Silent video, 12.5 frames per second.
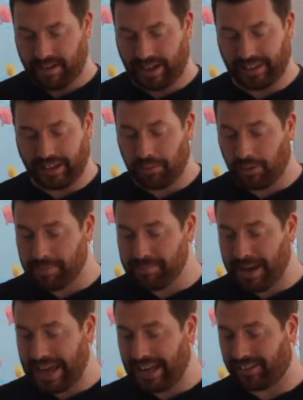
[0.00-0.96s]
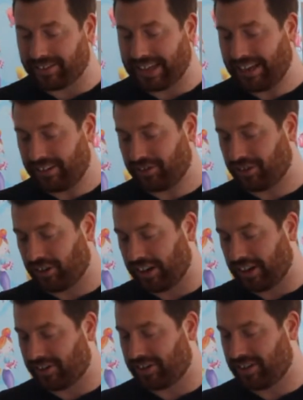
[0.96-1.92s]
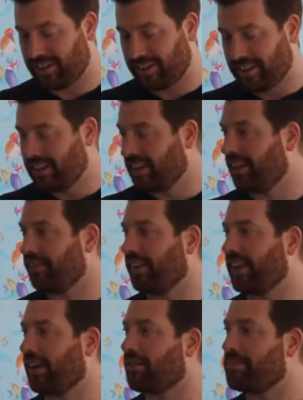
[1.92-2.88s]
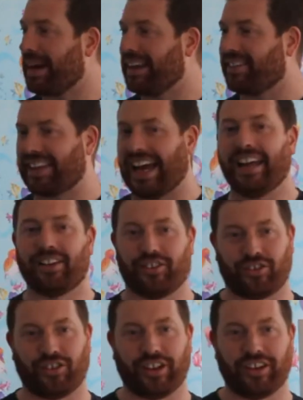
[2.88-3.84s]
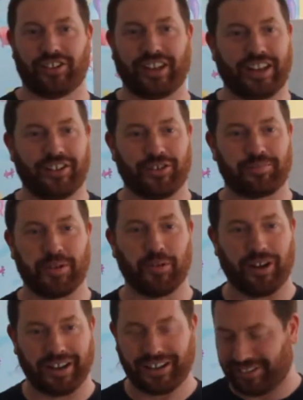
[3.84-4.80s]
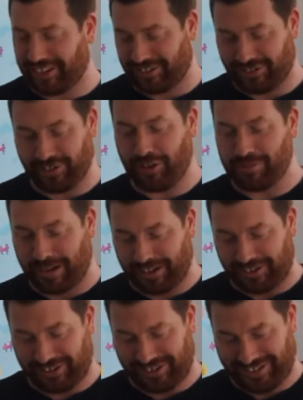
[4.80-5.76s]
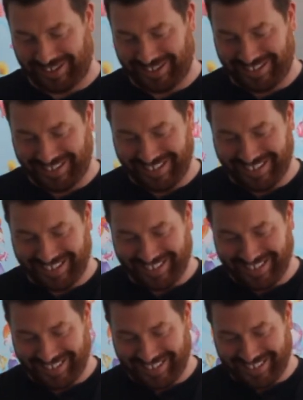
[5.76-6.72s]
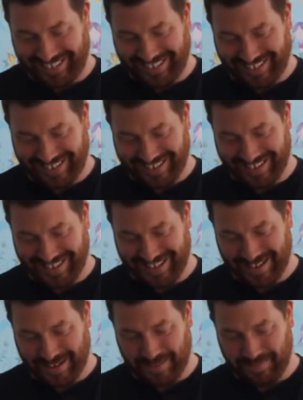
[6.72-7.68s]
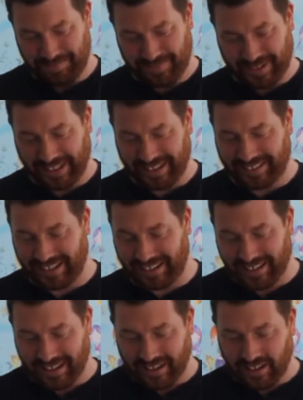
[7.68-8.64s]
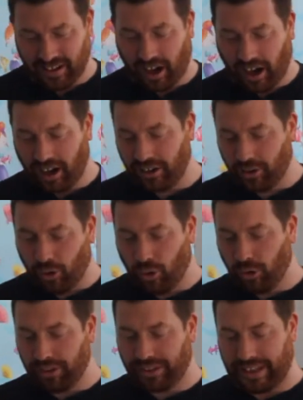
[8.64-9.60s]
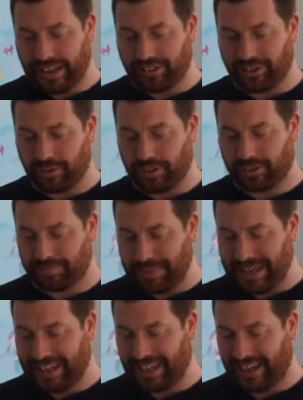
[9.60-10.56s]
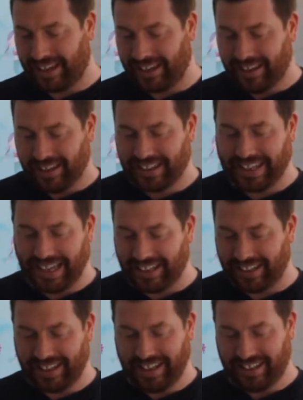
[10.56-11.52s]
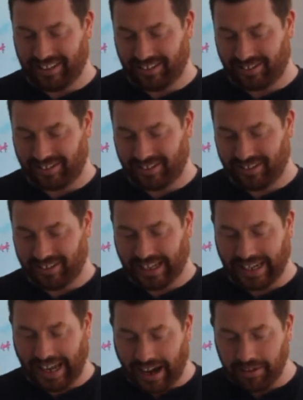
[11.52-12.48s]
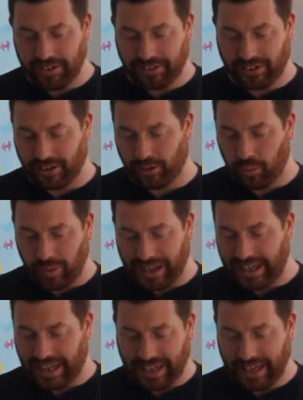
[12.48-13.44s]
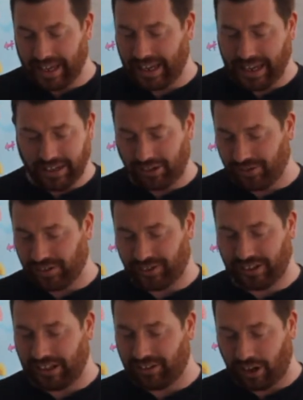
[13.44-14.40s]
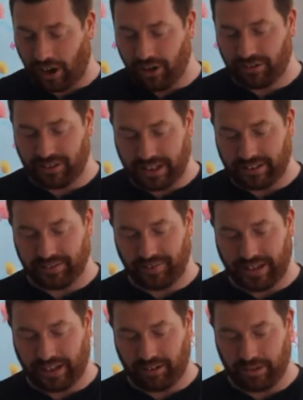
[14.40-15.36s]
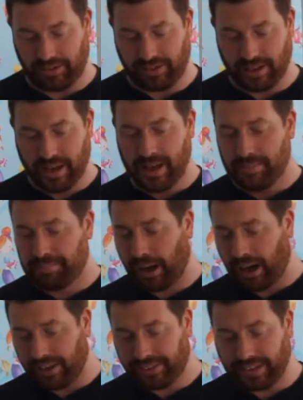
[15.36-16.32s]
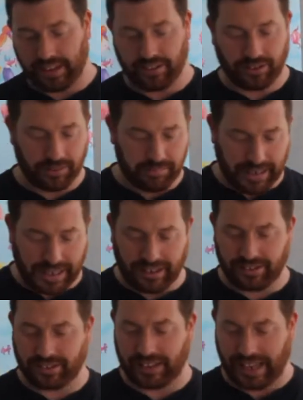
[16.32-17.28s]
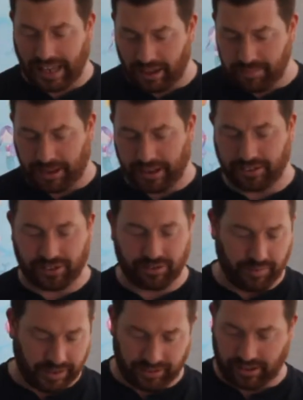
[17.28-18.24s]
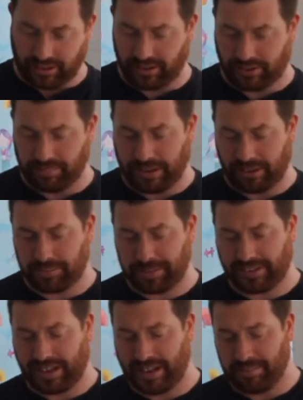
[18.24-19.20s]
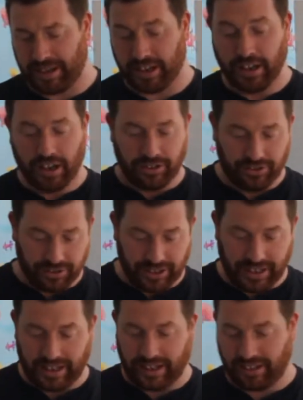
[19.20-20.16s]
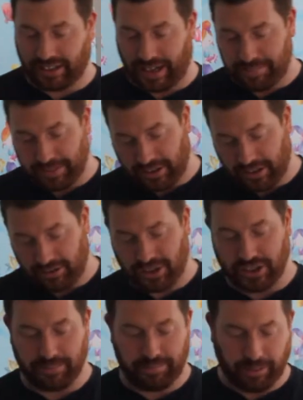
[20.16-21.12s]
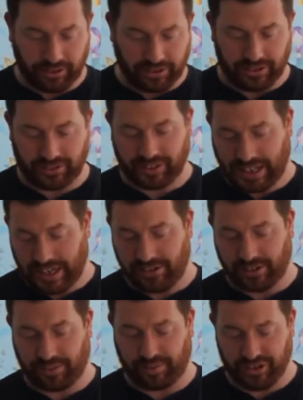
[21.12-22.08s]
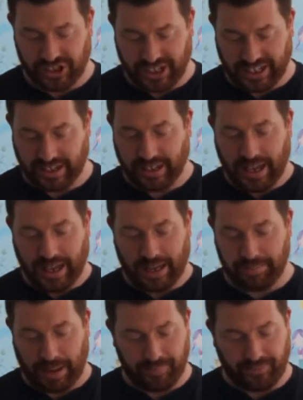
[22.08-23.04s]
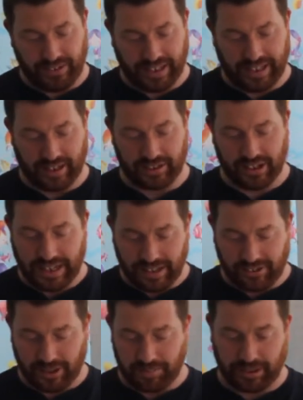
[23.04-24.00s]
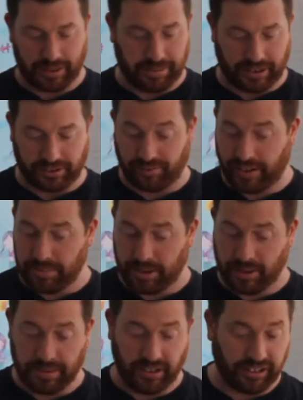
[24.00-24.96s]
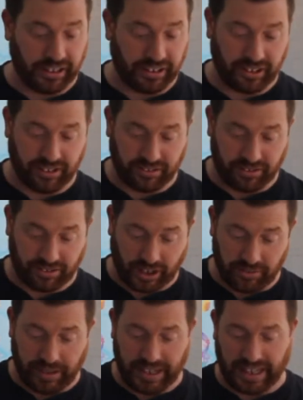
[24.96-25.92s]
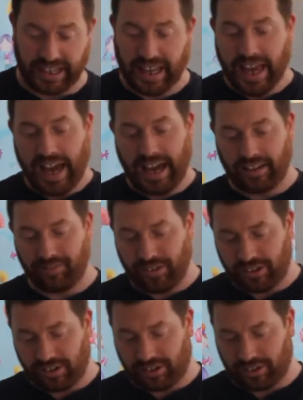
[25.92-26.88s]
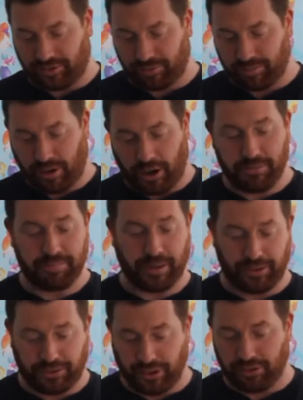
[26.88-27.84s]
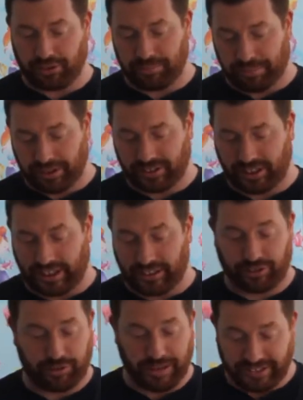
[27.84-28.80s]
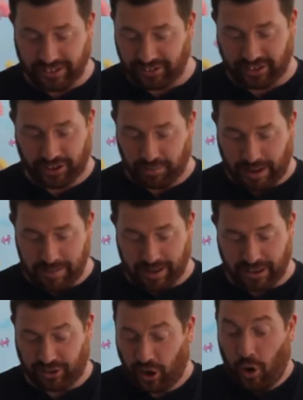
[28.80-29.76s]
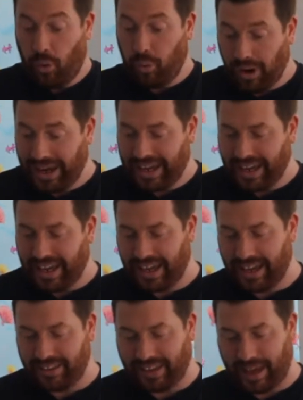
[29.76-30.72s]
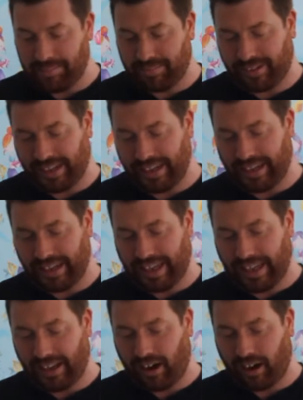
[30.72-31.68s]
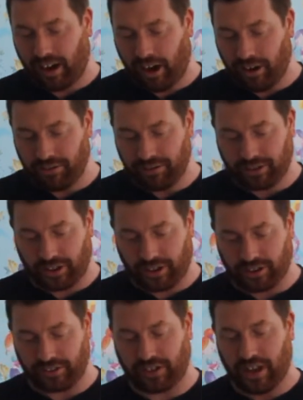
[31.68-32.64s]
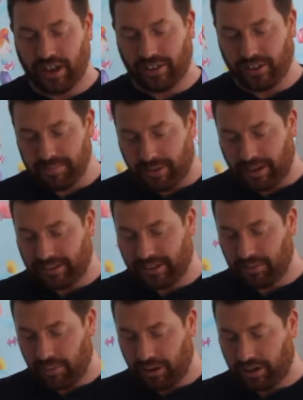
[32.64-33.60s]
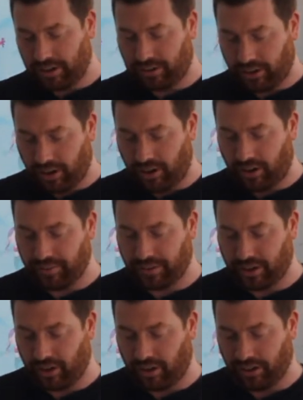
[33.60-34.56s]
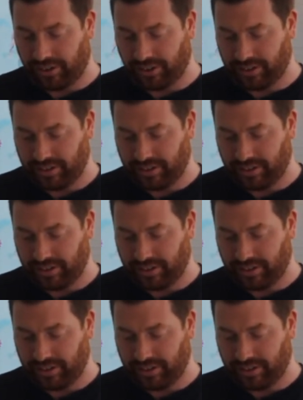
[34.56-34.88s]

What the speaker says: And they were amazed and astonished. Not that they're amazed and astonished. There can't just be one. It's so much. And they said, aren't all these who are speaking Galileans? And how is it that we hear each of us in his own native language? Parthians and Medes and Elamites and residents of Mesopotamia, Judea and Cappadocia, Pontus and Asia, Phrygia and Pamphylia, Egypt and the parts of Libya belonging to Cyrene, and visitors from Rome, both Jews and proselytes, Cretans and Arabians. We hear them telling in our own tongues the mighty works of God.